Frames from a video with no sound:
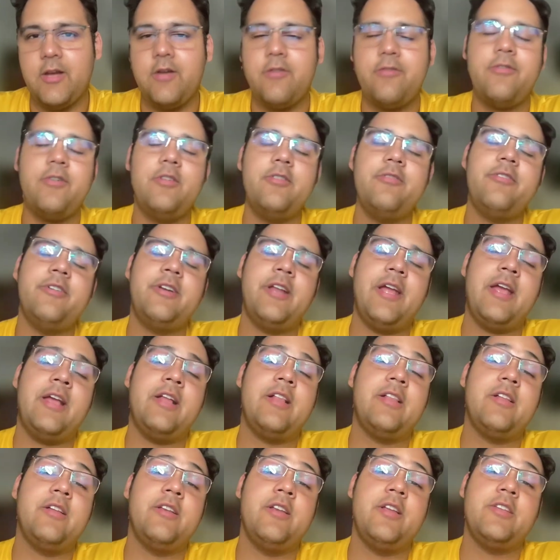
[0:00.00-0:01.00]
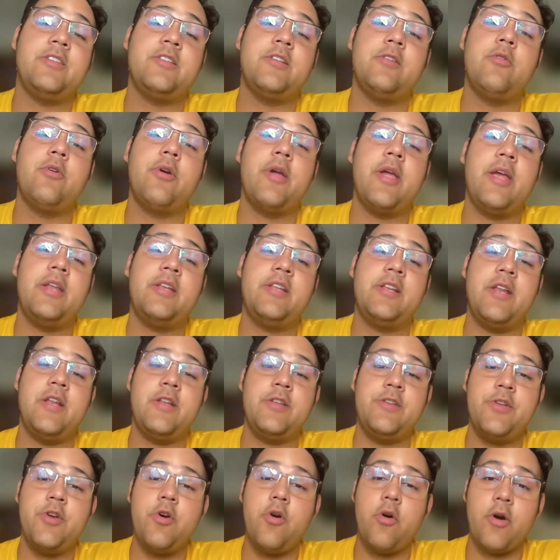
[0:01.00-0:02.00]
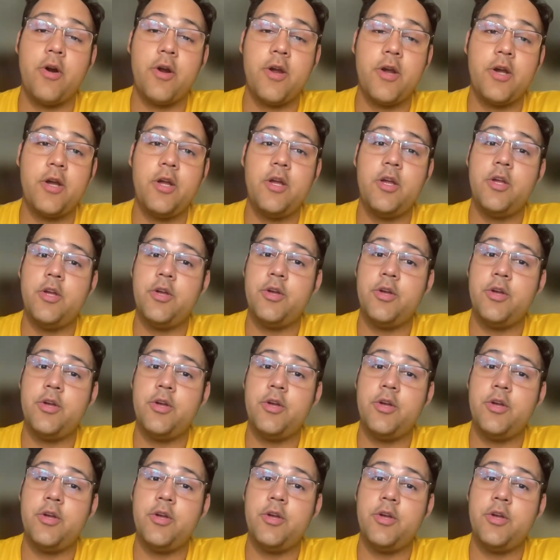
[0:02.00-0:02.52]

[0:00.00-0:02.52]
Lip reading: Fulford, England is located in York.